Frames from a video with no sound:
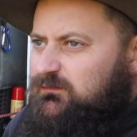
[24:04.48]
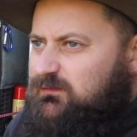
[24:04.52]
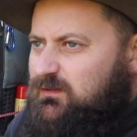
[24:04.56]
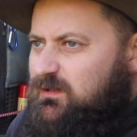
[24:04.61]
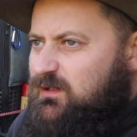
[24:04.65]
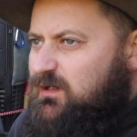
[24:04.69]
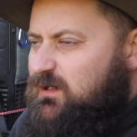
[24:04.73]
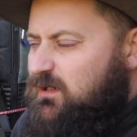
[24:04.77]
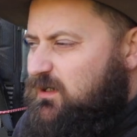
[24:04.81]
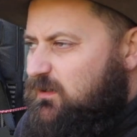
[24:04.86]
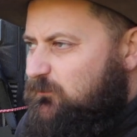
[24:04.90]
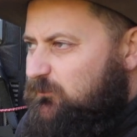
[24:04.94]

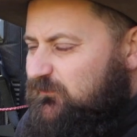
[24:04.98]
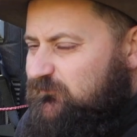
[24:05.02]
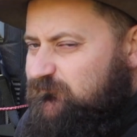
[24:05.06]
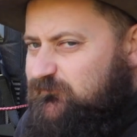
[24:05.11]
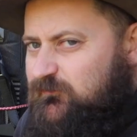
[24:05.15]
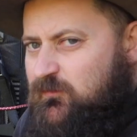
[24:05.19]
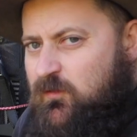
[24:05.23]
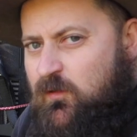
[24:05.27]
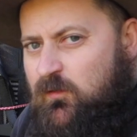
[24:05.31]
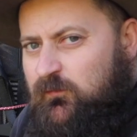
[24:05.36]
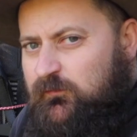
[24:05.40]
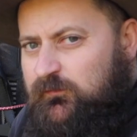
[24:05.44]
A bit of
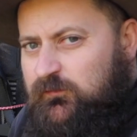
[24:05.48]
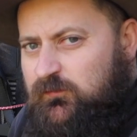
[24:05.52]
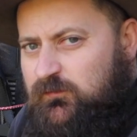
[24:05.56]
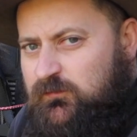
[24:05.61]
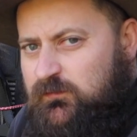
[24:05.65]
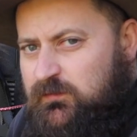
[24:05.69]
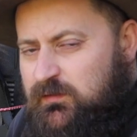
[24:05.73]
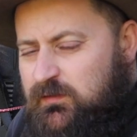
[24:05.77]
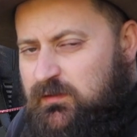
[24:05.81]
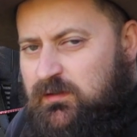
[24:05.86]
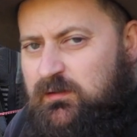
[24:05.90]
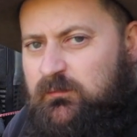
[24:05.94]
an older
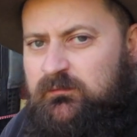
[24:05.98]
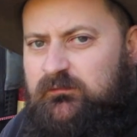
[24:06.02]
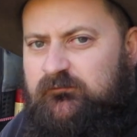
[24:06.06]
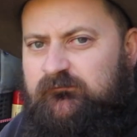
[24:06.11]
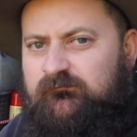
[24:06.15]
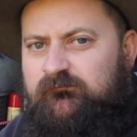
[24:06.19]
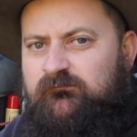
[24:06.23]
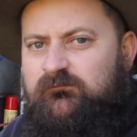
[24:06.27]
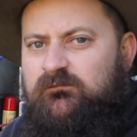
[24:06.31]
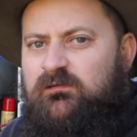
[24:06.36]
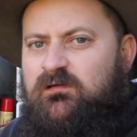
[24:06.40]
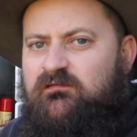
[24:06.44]
unit now, but
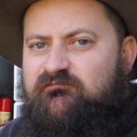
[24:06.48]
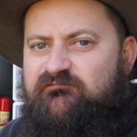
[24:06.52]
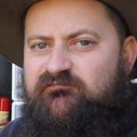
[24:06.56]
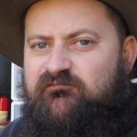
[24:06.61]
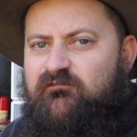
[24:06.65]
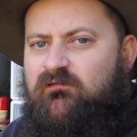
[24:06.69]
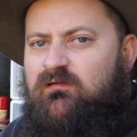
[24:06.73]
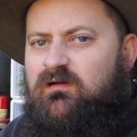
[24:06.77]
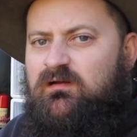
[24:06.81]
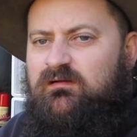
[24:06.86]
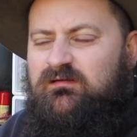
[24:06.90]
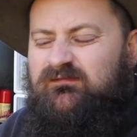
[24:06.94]
it's still going
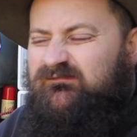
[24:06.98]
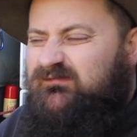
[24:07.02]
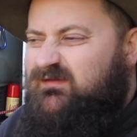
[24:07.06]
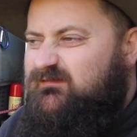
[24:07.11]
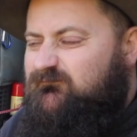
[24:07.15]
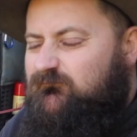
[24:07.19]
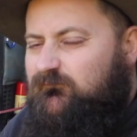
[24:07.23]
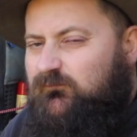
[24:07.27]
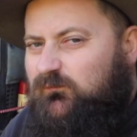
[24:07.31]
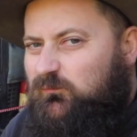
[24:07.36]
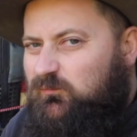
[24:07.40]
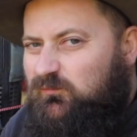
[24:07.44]
fine. Doesn't
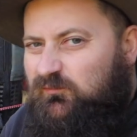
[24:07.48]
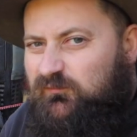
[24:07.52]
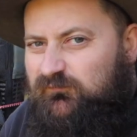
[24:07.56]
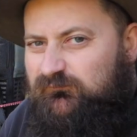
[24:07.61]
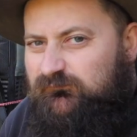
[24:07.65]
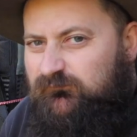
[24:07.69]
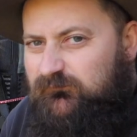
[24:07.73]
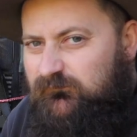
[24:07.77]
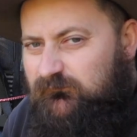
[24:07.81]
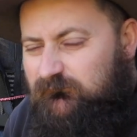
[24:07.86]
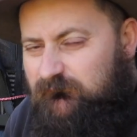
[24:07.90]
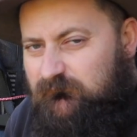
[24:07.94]
have all the
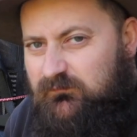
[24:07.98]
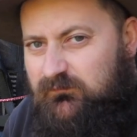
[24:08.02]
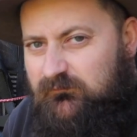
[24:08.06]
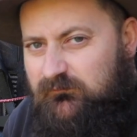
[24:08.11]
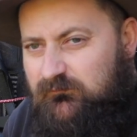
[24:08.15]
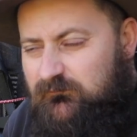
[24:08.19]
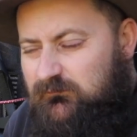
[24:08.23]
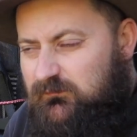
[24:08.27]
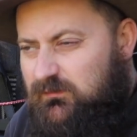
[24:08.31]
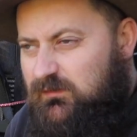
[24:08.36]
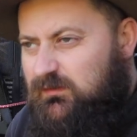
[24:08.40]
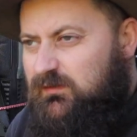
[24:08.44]
Bluetooth or
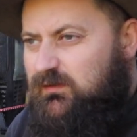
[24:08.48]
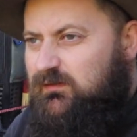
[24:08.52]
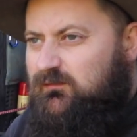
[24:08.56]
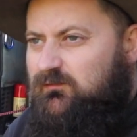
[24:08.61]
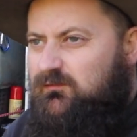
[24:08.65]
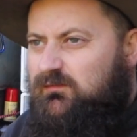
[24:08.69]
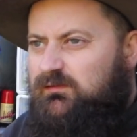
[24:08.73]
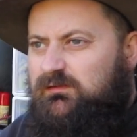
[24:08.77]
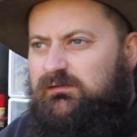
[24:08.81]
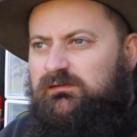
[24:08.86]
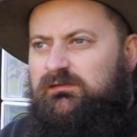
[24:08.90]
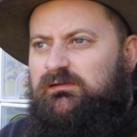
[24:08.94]
anything like that
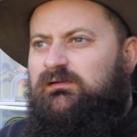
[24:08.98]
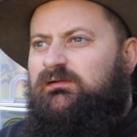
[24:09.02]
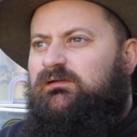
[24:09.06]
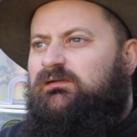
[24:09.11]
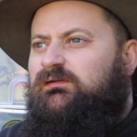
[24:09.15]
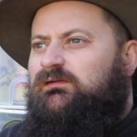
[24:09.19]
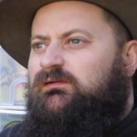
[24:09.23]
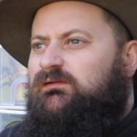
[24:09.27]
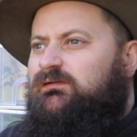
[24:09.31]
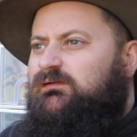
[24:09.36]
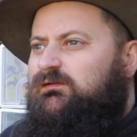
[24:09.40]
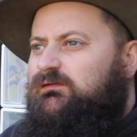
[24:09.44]
on it.
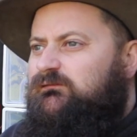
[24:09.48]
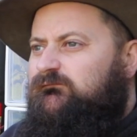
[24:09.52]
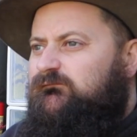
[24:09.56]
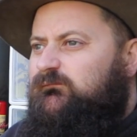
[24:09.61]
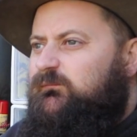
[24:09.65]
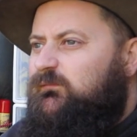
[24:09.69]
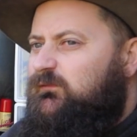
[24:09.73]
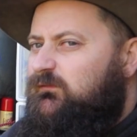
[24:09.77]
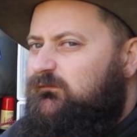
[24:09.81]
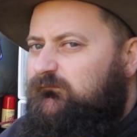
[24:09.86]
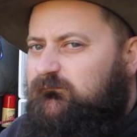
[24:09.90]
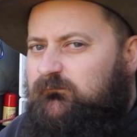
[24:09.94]
To
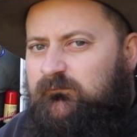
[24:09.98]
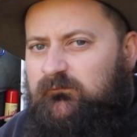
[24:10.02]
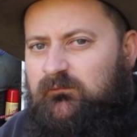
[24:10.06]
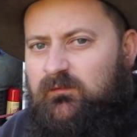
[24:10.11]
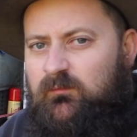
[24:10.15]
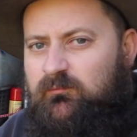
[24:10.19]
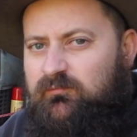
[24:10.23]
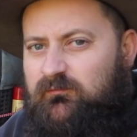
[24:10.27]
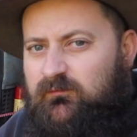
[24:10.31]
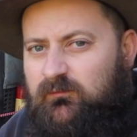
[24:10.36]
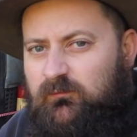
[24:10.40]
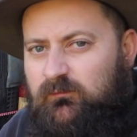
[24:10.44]
be honest with
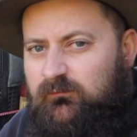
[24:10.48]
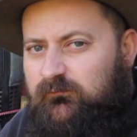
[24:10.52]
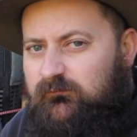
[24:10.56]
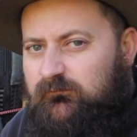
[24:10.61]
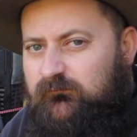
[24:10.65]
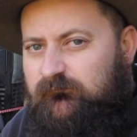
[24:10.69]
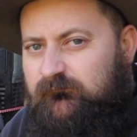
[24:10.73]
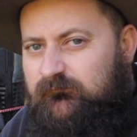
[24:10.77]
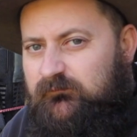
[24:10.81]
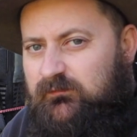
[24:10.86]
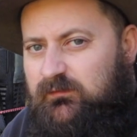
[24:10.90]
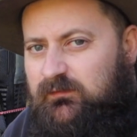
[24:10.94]
you, I probably wouldn't
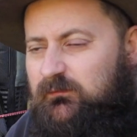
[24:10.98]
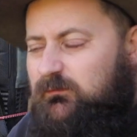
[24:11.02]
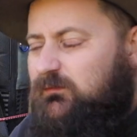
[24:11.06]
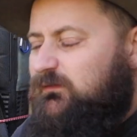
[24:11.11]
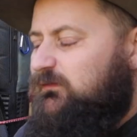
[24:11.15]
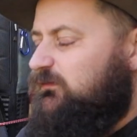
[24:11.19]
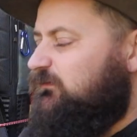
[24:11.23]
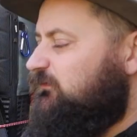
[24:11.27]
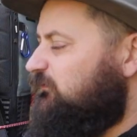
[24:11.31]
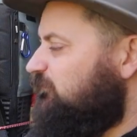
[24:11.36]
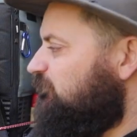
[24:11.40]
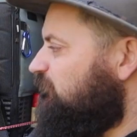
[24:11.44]
use it
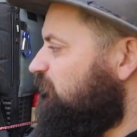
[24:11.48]
anyway.